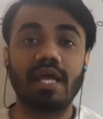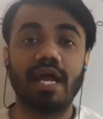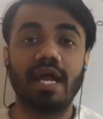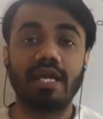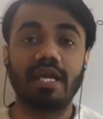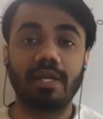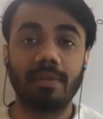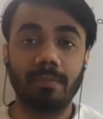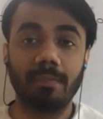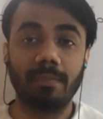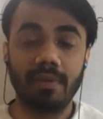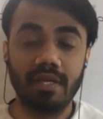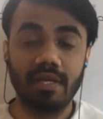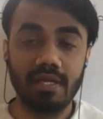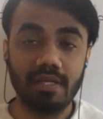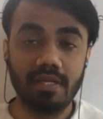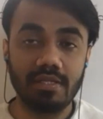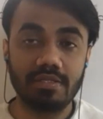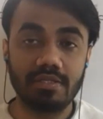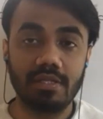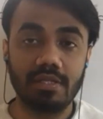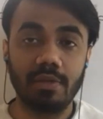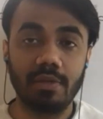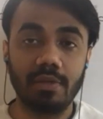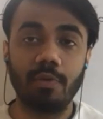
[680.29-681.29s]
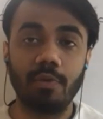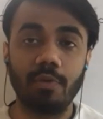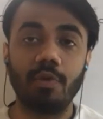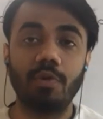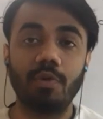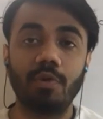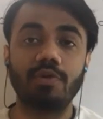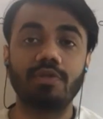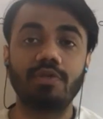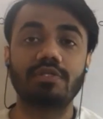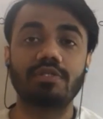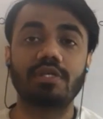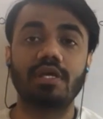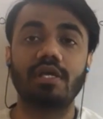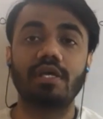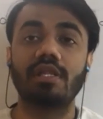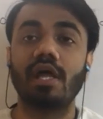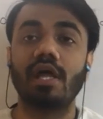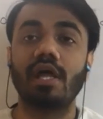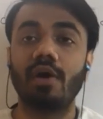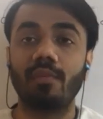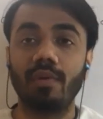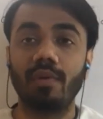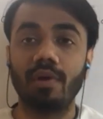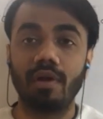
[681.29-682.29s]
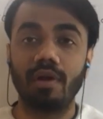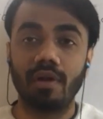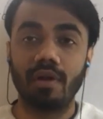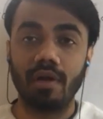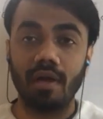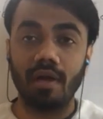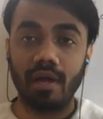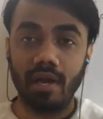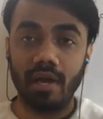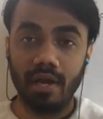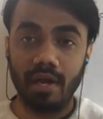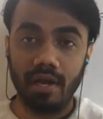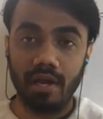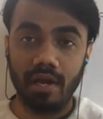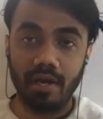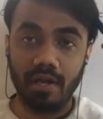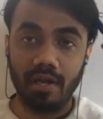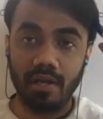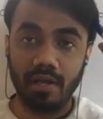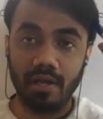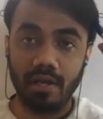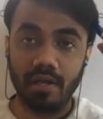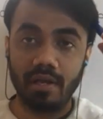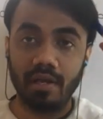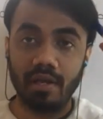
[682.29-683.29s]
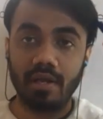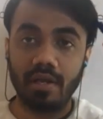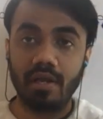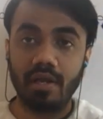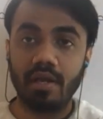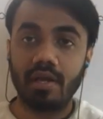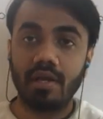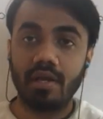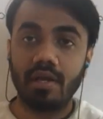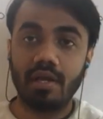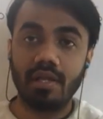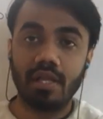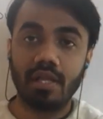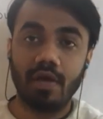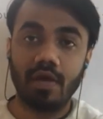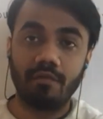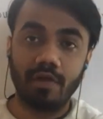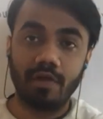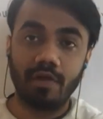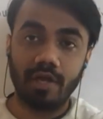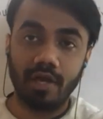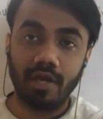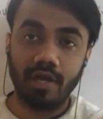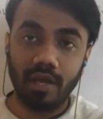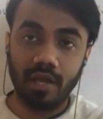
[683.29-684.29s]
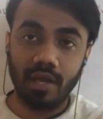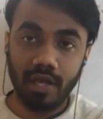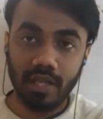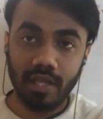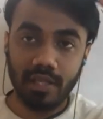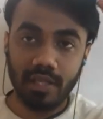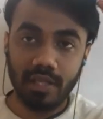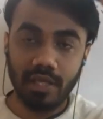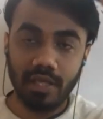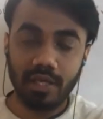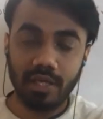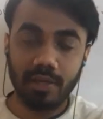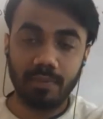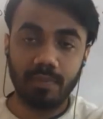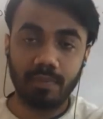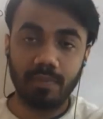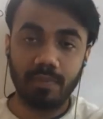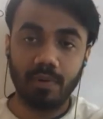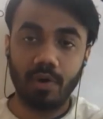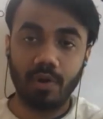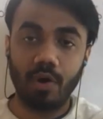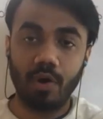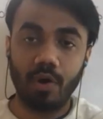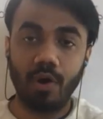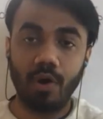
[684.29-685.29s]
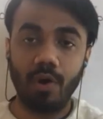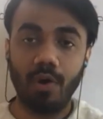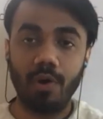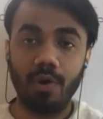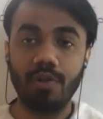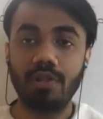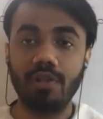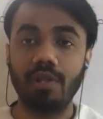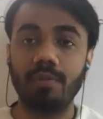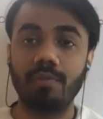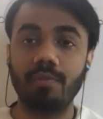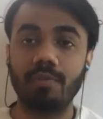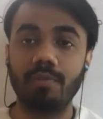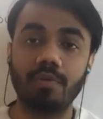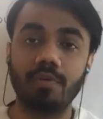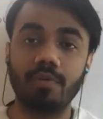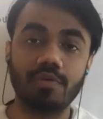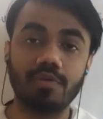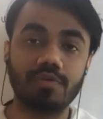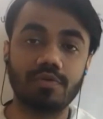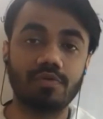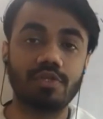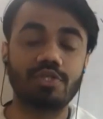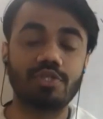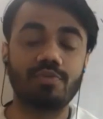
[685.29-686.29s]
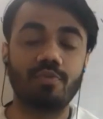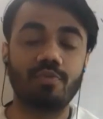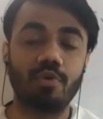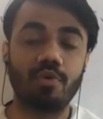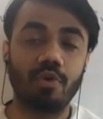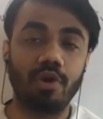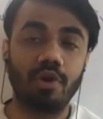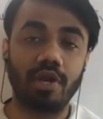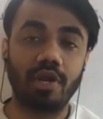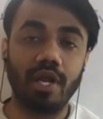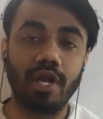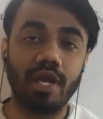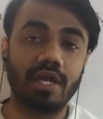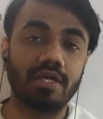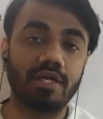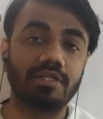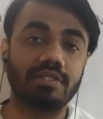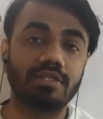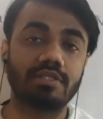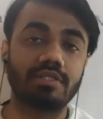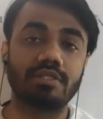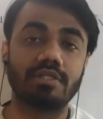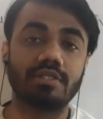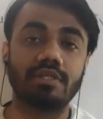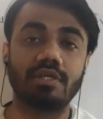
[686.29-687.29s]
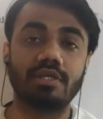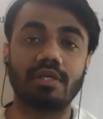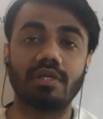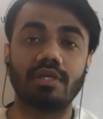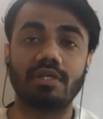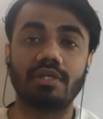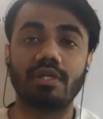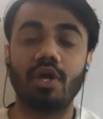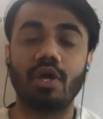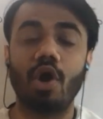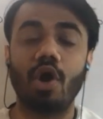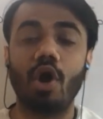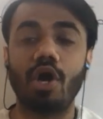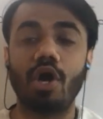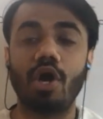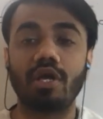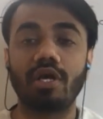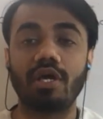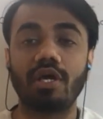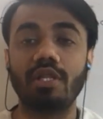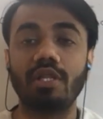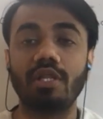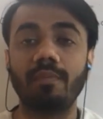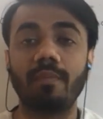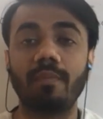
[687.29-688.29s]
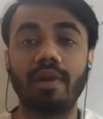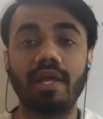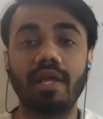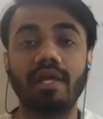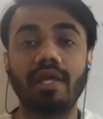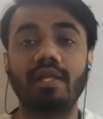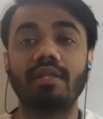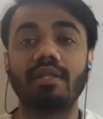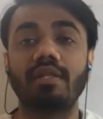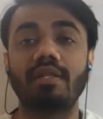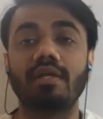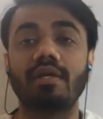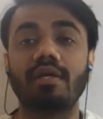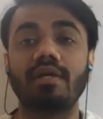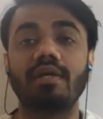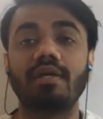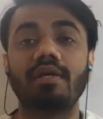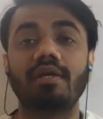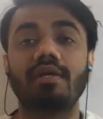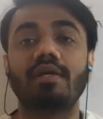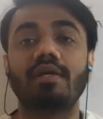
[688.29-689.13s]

That means the bones in our head, in our cranium, all the bones which protects the organ brain.